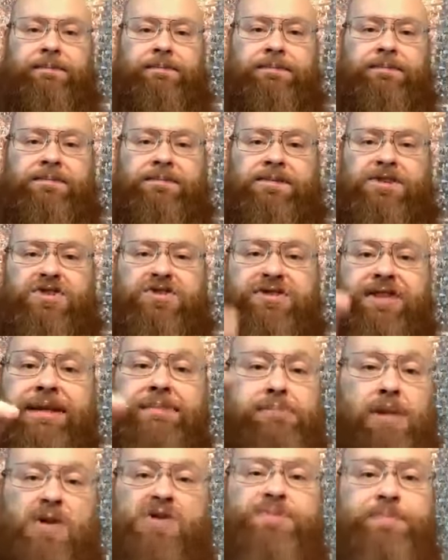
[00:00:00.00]
Just like
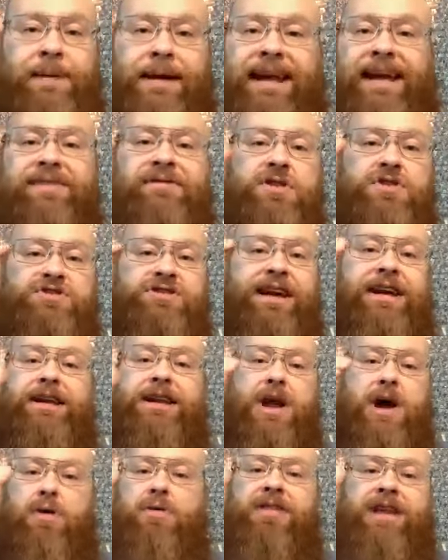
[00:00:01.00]
most believers, they
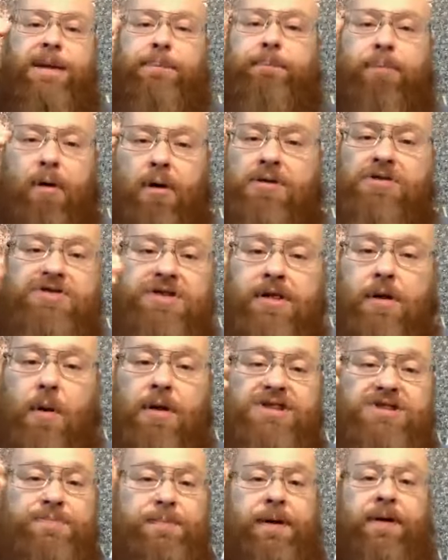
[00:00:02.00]
know the importance of the Holy
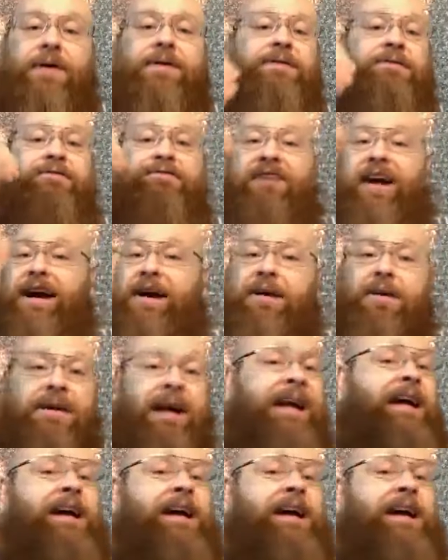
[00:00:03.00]
Spirit and fire